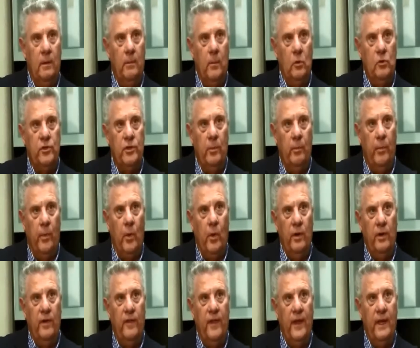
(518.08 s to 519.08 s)
the most
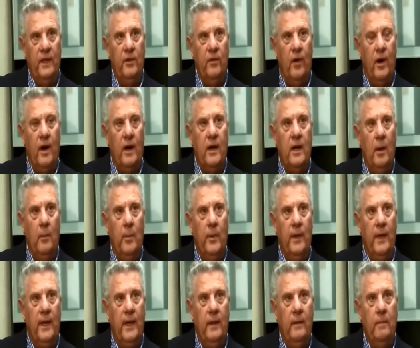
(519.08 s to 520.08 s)
important thing to our
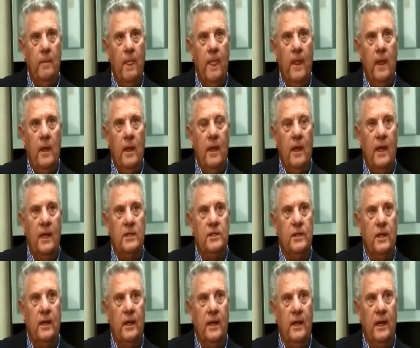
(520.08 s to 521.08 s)
company
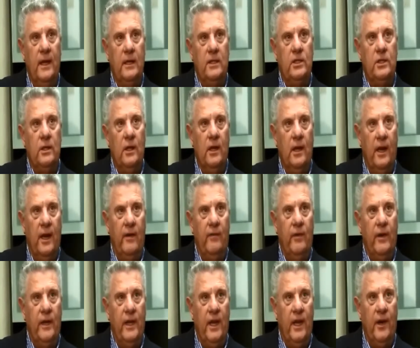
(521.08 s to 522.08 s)
is that each and
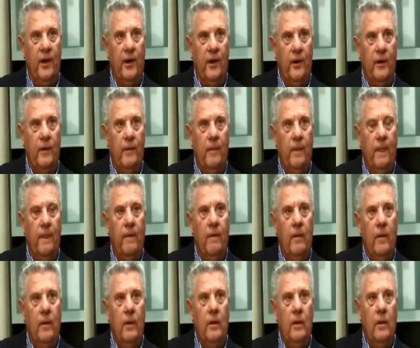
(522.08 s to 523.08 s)
every year
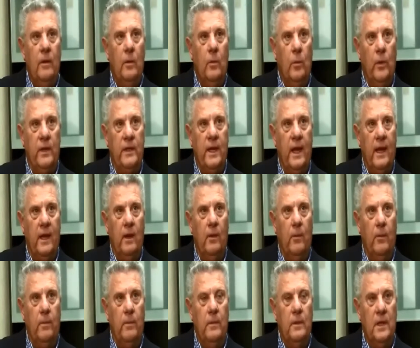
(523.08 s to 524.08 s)
we take
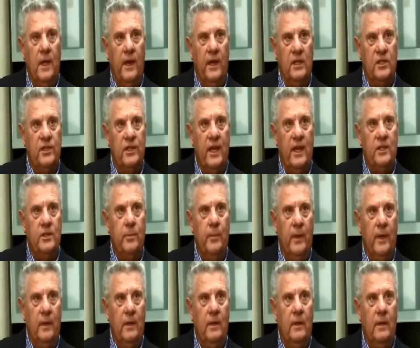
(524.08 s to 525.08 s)
a, an
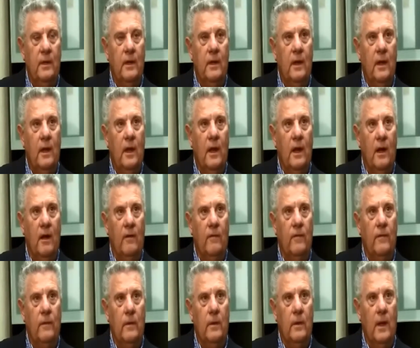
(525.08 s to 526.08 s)
assessment
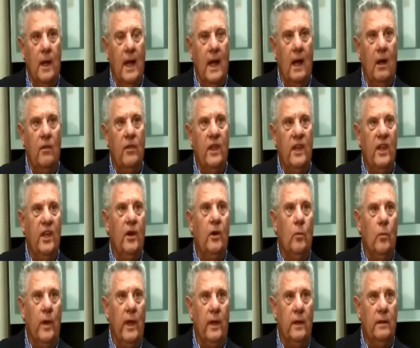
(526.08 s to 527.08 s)
of how the
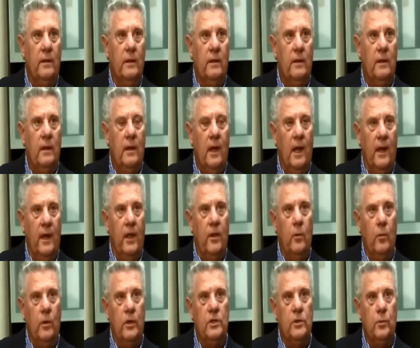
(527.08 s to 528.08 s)
year went. In
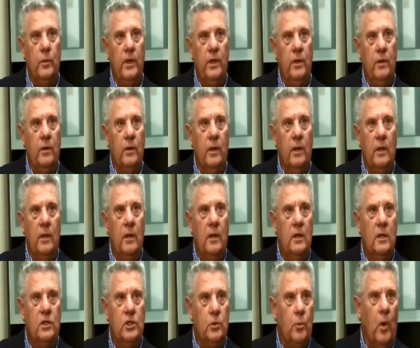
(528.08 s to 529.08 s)
other words, we do a
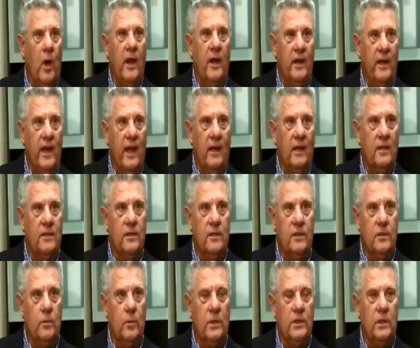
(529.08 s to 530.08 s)
SWOT
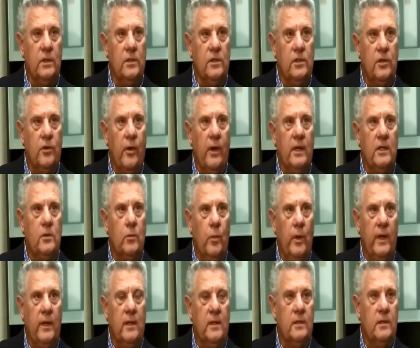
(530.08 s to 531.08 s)
analysis, which is strengths,
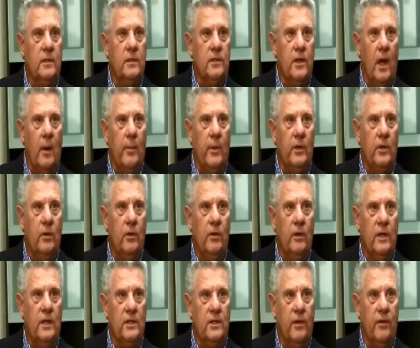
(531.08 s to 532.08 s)
weaknesses,
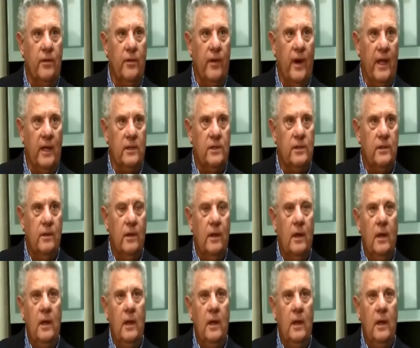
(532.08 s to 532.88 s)
opportunities, and threats.